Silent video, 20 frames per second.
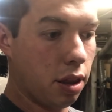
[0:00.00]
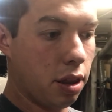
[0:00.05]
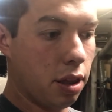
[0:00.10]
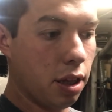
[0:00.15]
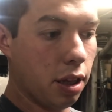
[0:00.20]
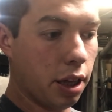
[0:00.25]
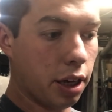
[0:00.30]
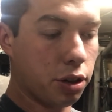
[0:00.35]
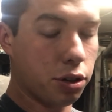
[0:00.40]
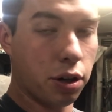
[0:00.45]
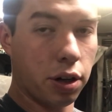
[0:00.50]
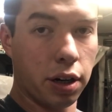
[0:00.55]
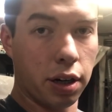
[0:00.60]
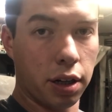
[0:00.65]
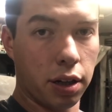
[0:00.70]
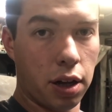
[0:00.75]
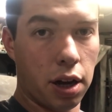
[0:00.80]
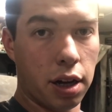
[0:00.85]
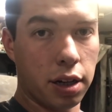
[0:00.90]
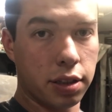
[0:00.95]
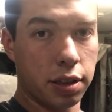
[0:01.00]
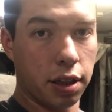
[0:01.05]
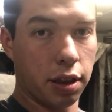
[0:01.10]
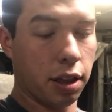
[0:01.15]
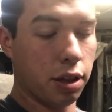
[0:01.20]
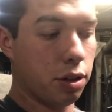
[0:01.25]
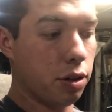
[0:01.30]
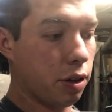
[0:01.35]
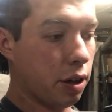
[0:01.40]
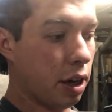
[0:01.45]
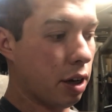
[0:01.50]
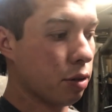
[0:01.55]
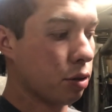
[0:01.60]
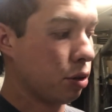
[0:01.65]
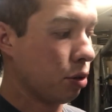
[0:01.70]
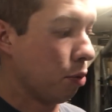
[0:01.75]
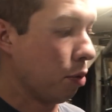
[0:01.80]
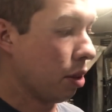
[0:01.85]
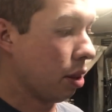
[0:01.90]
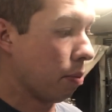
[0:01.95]
electronic locks that they took out.
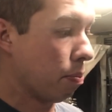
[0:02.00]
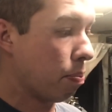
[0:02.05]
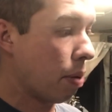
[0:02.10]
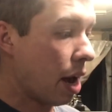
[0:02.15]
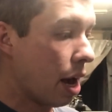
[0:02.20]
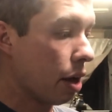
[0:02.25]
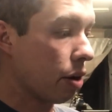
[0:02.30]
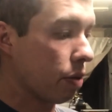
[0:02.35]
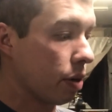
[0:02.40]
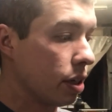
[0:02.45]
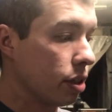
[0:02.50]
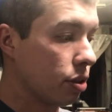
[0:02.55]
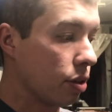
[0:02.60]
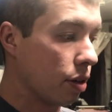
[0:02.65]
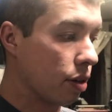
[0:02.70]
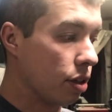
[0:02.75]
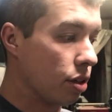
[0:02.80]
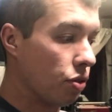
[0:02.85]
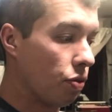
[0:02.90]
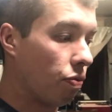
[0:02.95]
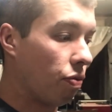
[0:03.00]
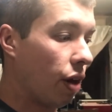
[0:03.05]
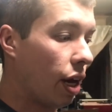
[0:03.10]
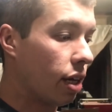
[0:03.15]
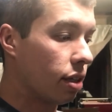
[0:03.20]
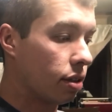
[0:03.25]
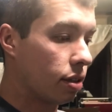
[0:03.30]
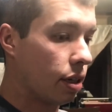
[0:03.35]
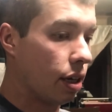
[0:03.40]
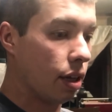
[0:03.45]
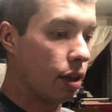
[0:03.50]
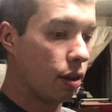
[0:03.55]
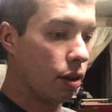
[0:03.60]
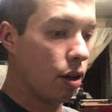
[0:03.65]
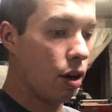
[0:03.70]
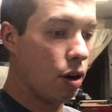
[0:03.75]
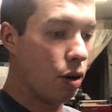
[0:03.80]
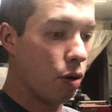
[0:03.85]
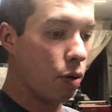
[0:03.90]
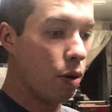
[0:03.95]
So when the batteries on these Vettes get
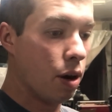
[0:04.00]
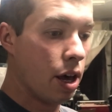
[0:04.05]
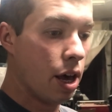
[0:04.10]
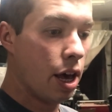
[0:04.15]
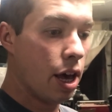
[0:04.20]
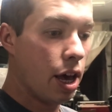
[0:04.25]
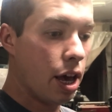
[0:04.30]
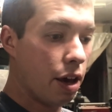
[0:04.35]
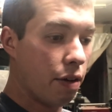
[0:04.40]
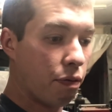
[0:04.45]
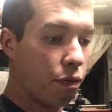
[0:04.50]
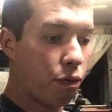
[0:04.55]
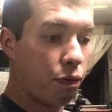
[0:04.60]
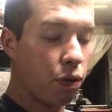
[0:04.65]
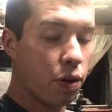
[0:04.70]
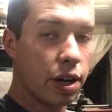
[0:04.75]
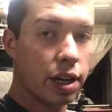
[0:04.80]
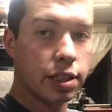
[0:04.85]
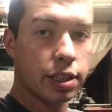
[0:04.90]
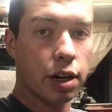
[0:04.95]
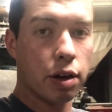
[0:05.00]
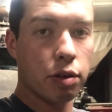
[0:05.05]
low, it freaks